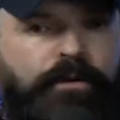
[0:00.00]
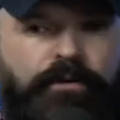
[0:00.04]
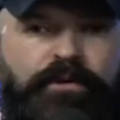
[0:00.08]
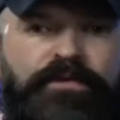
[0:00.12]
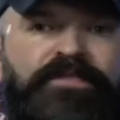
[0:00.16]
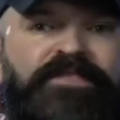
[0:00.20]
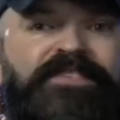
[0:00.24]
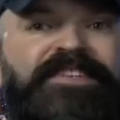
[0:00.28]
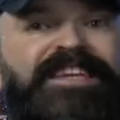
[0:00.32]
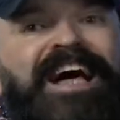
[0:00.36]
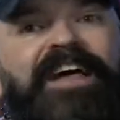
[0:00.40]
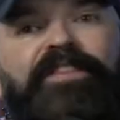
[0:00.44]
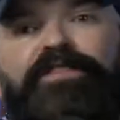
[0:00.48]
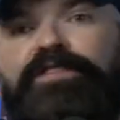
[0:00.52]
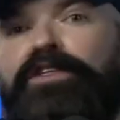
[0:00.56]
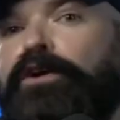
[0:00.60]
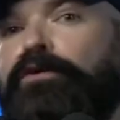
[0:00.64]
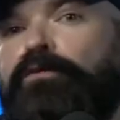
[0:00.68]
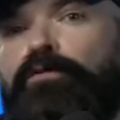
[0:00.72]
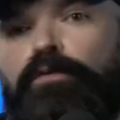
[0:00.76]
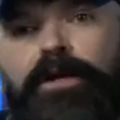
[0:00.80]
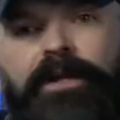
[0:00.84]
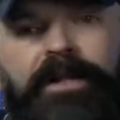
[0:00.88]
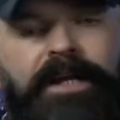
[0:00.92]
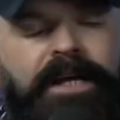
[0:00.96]
There was
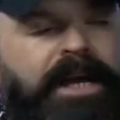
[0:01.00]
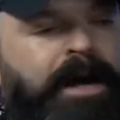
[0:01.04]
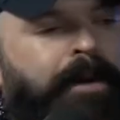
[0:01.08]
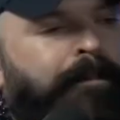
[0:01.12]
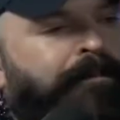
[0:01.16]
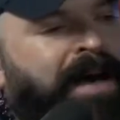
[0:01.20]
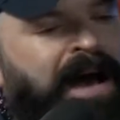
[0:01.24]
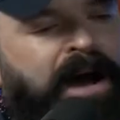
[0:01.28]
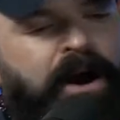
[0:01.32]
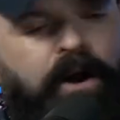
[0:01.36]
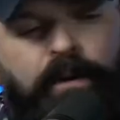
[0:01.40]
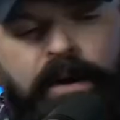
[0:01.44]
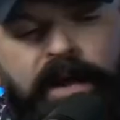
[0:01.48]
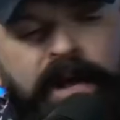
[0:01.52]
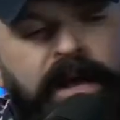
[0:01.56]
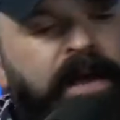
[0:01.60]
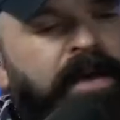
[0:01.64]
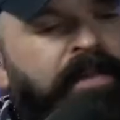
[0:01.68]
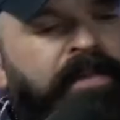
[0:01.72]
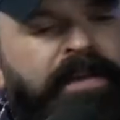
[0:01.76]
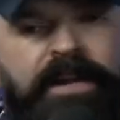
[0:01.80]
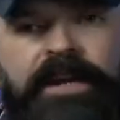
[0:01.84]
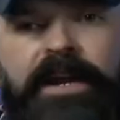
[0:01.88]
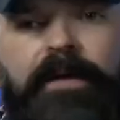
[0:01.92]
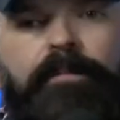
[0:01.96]
nothing yeah. really about
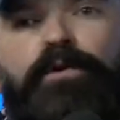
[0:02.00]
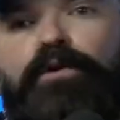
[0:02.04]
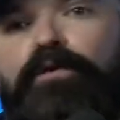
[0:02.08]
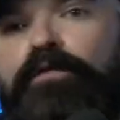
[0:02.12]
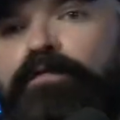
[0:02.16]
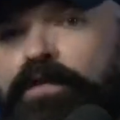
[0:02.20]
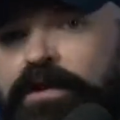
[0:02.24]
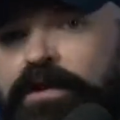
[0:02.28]
the number of